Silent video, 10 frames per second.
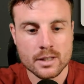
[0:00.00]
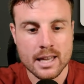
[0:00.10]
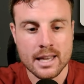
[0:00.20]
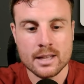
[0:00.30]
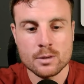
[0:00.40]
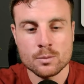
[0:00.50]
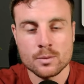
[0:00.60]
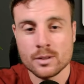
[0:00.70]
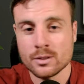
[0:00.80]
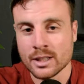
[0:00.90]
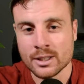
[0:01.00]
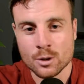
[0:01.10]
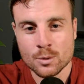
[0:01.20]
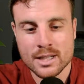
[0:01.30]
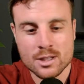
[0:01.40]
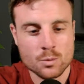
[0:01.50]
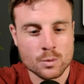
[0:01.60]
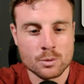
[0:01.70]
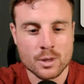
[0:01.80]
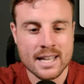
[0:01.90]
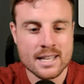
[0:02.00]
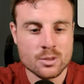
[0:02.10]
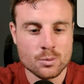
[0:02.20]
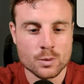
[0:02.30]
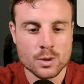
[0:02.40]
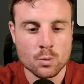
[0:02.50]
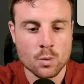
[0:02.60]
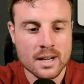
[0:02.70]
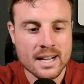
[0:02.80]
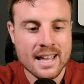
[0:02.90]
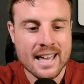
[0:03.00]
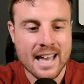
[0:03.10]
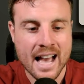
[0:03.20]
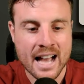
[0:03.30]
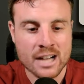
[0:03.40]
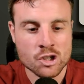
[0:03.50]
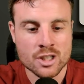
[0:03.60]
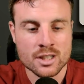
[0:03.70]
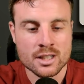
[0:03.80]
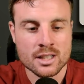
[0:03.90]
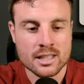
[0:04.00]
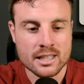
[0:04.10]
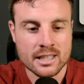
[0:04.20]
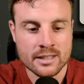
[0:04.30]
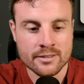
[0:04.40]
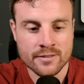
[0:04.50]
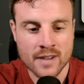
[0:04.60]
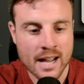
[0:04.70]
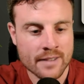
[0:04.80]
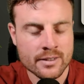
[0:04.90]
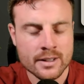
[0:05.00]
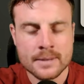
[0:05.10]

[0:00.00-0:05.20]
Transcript: and like always, we will end with one action in 5.